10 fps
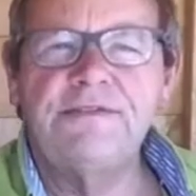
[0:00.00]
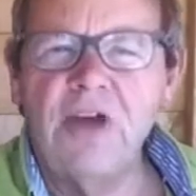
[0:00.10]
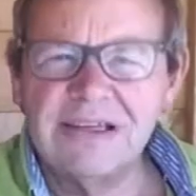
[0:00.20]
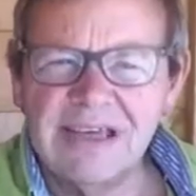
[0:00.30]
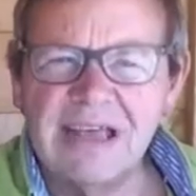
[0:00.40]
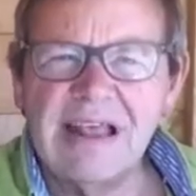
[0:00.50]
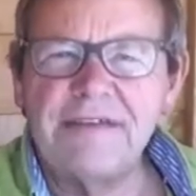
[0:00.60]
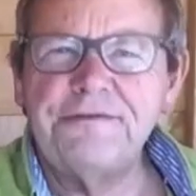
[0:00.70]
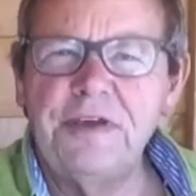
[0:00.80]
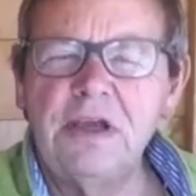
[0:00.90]
If I take
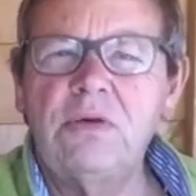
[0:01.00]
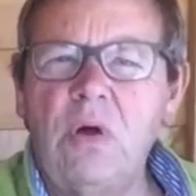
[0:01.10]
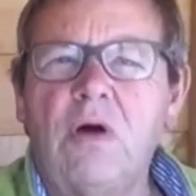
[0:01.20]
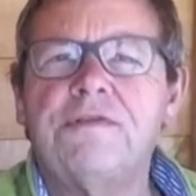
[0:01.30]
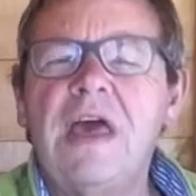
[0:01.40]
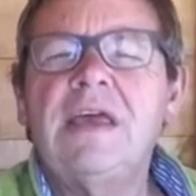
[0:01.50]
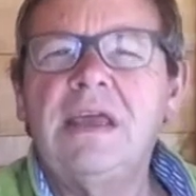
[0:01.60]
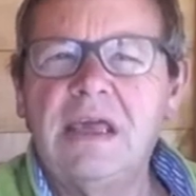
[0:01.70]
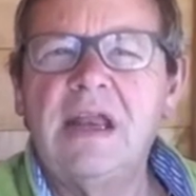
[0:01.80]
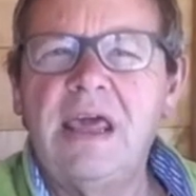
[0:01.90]
that finger off,
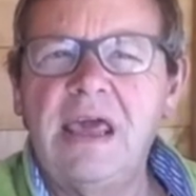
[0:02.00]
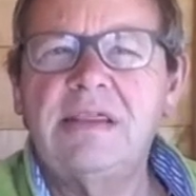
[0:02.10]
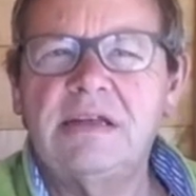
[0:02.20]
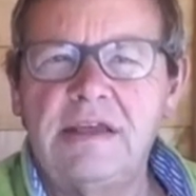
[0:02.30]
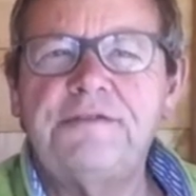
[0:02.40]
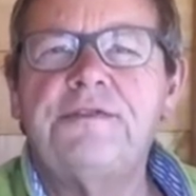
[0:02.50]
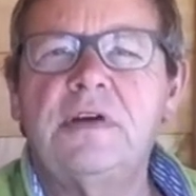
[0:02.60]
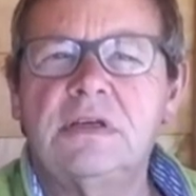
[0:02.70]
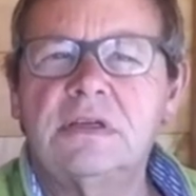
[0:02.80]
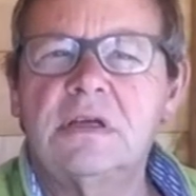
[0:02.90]
you can hear the
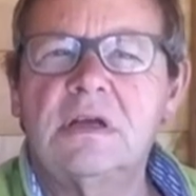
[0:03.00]
difference.